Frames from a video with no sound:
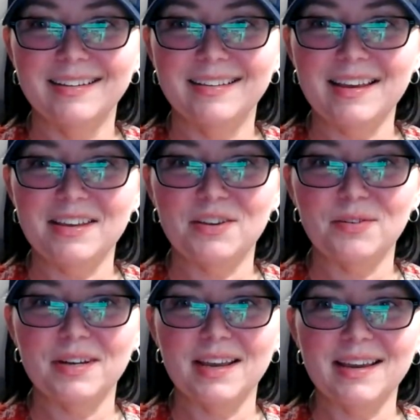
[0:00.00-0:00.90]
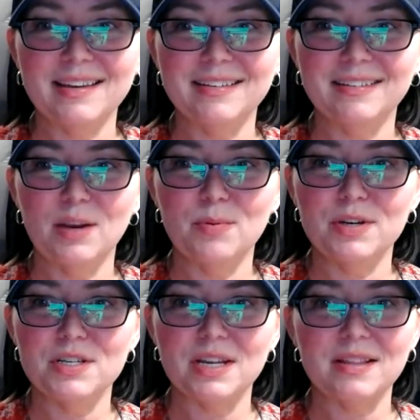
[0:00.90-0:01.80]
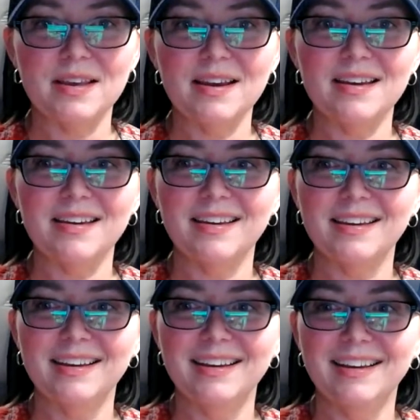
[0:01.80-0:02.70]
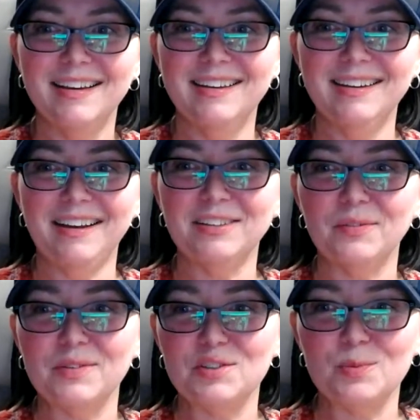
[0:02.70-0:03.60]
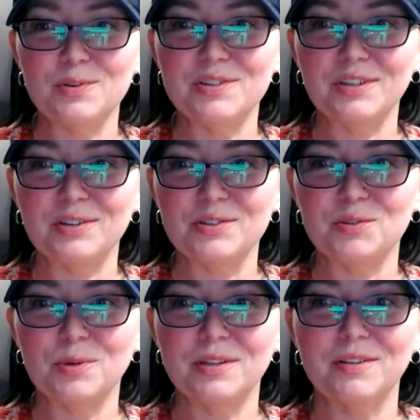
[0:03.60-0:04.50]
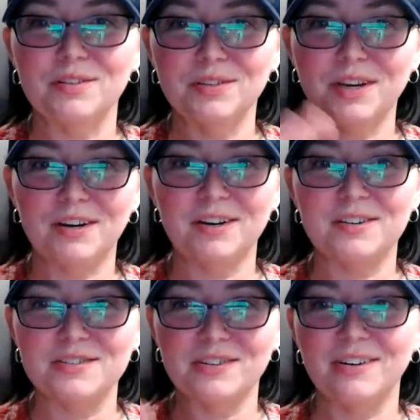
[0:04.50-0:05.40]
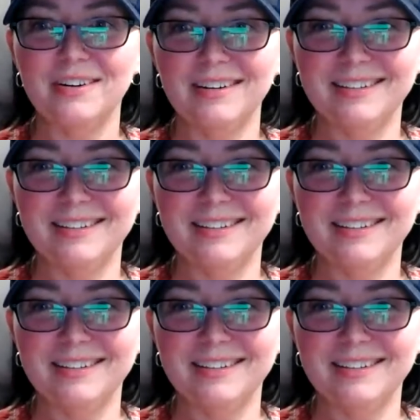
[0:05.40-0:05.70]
Thank you, Renee. I appreciate that. I love these super stickers, the way the little characters are.